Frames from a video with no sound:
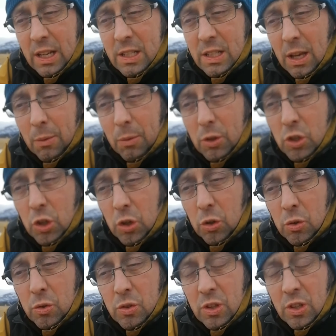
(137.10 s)
is they would
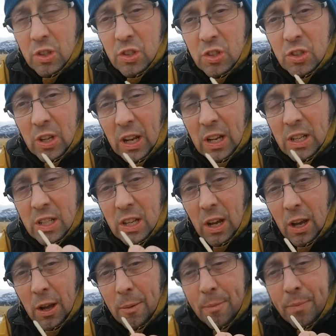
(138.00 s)
use the
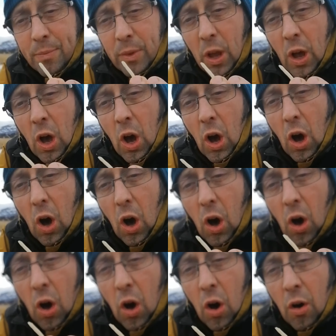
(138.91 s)
centre
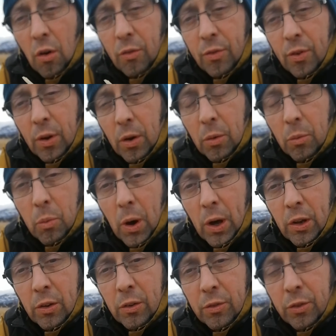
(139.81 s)
of
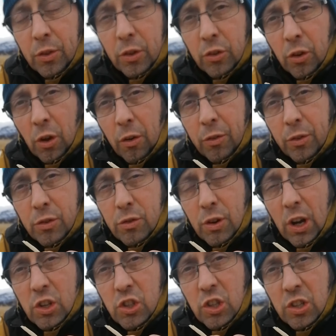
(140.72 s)

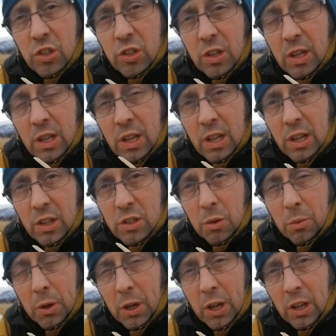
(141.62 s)
rushes. So
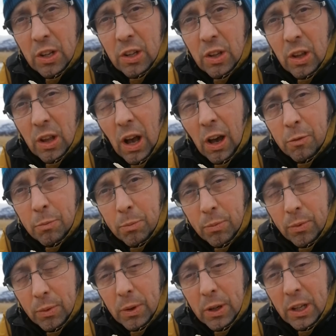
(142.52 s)
we're going to
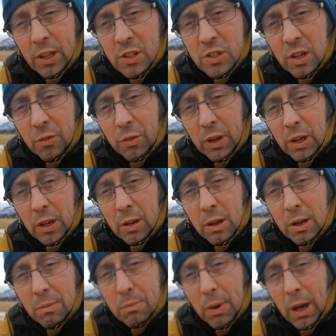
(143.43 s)
we're going to see if we
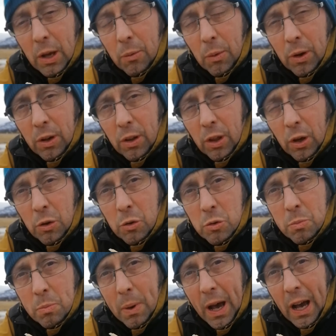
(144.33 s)
can make one of those
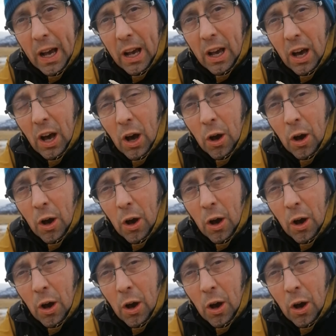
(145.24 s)
back at